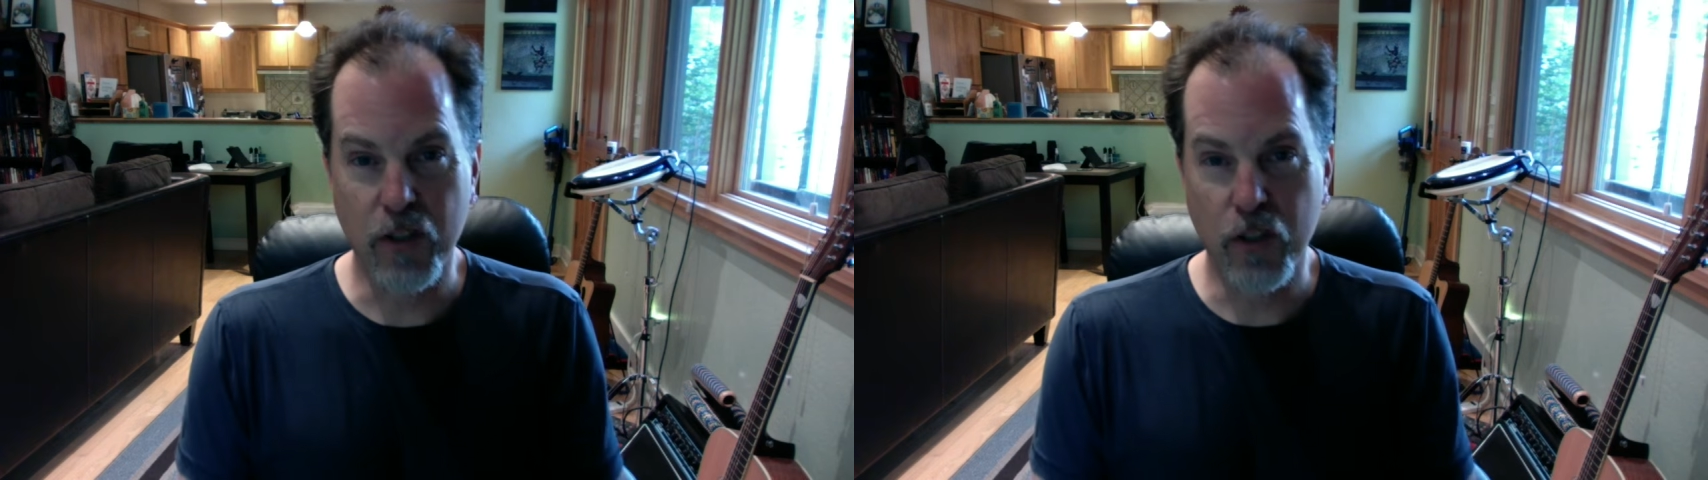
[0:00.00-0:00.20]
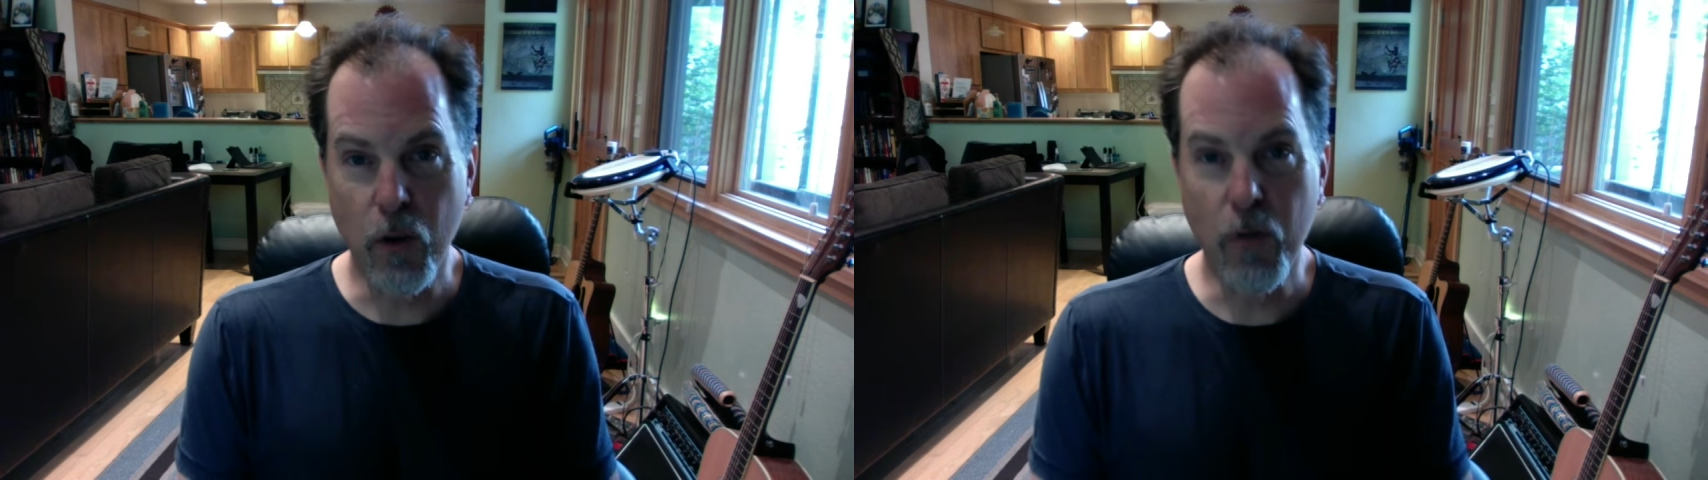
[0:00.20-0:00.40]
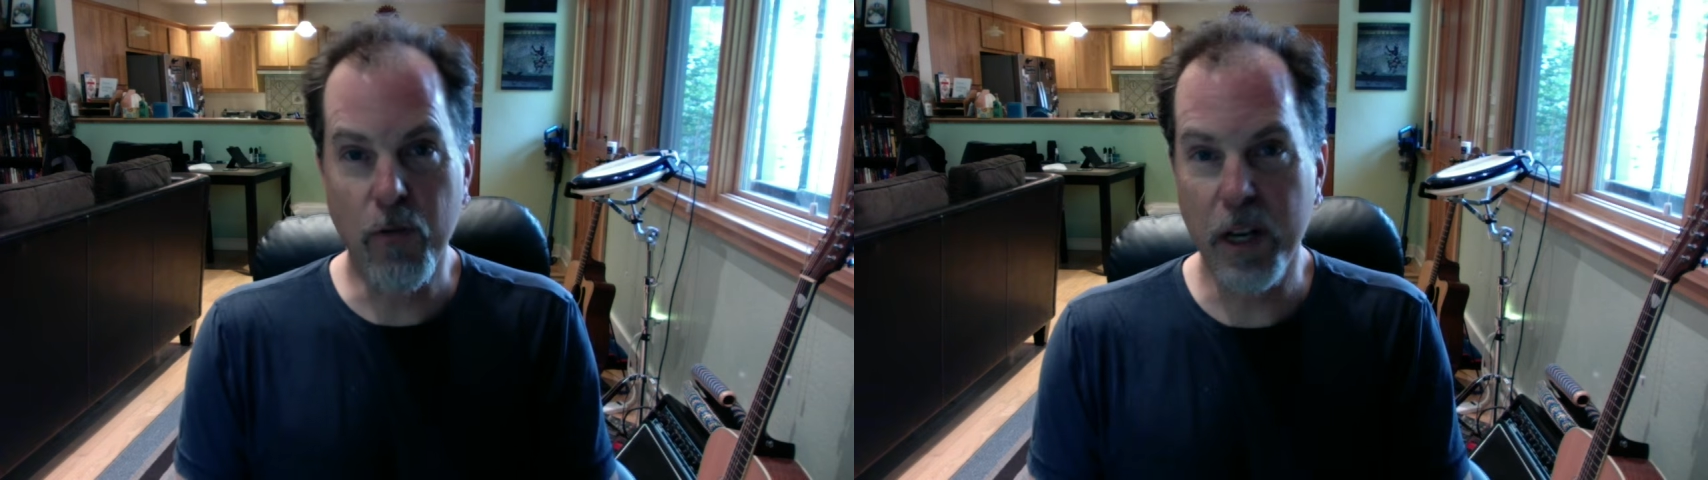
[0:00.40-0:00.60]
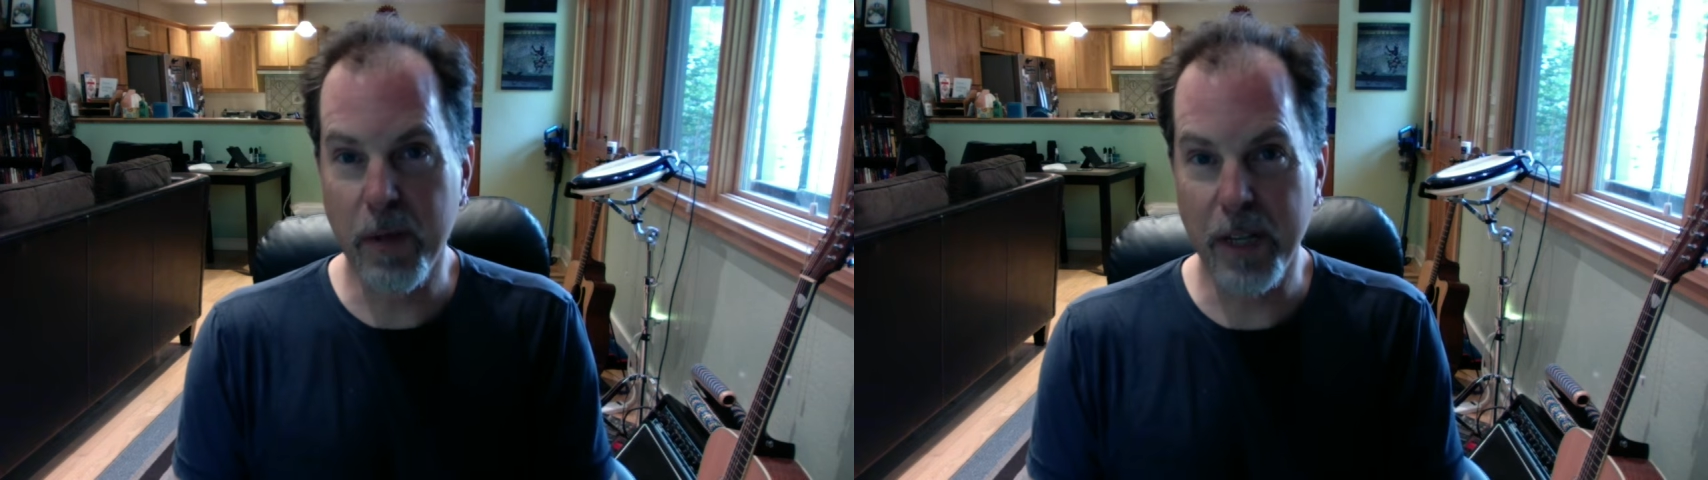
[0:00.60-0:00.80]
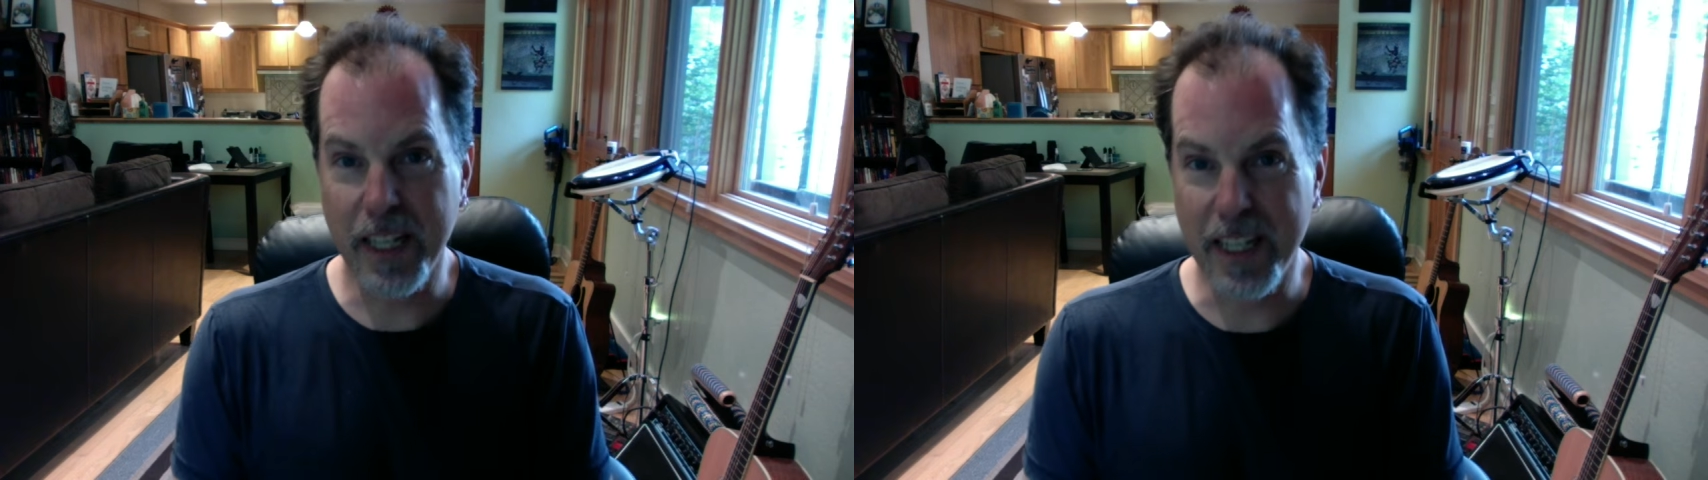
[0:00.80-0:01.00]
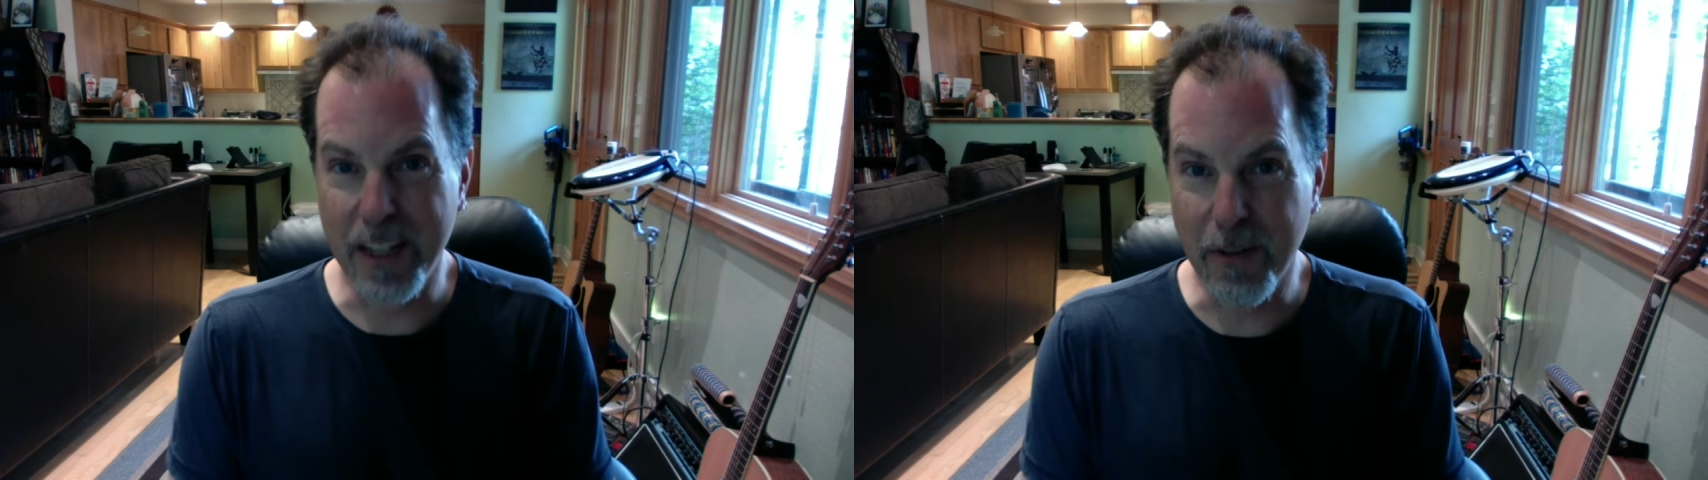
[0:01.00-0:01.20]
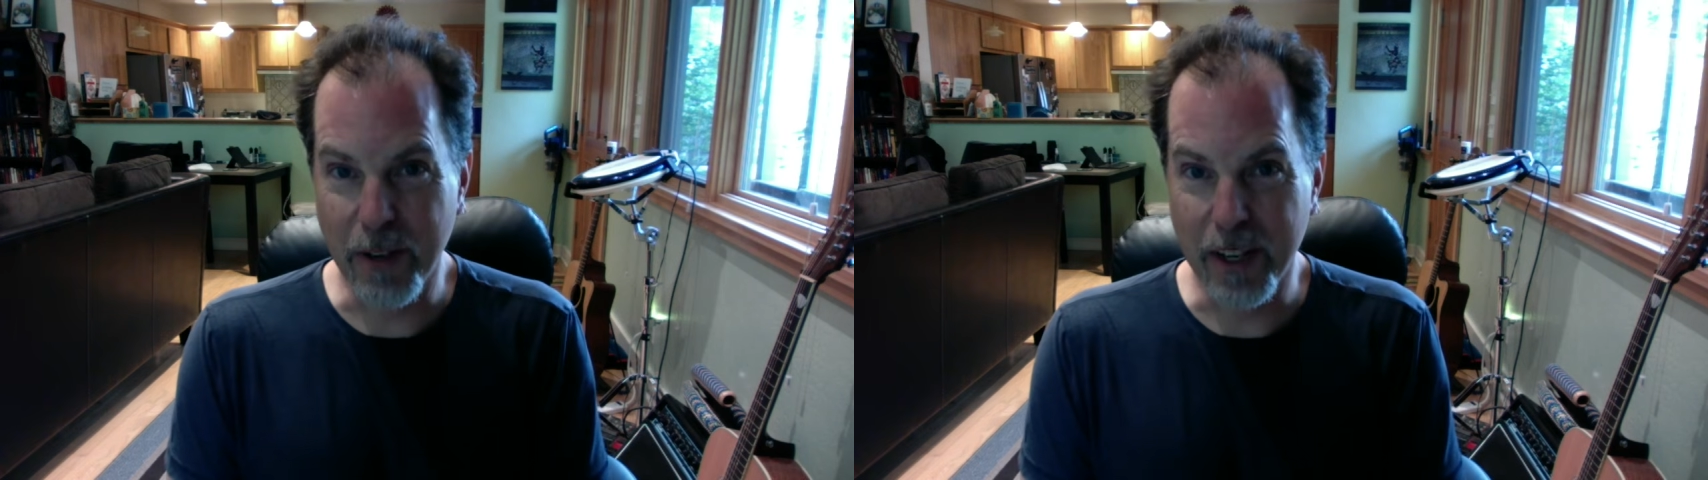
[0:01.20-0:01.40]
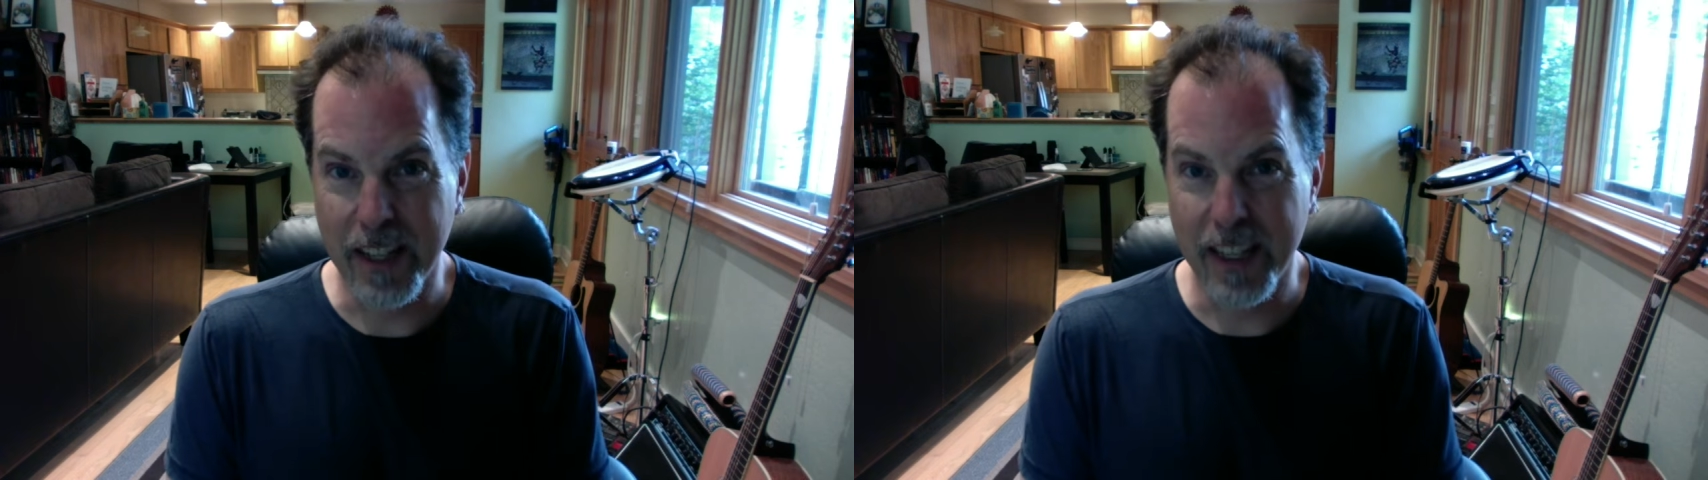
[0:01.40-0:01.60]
so fundamentally different